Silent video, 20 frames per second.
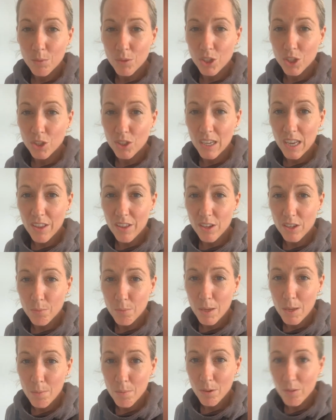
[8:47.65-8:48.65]
Once you get
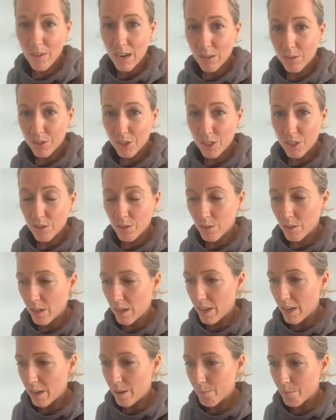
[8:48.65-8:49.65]
those people around you
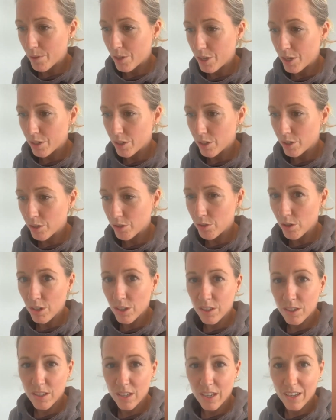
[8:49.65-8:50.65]
that you can
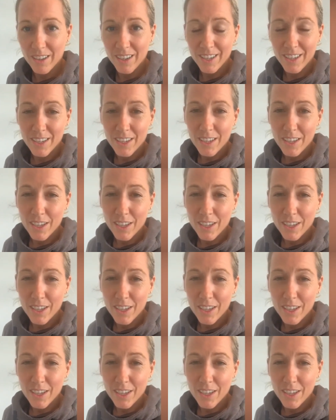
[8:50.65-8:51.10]
trust, that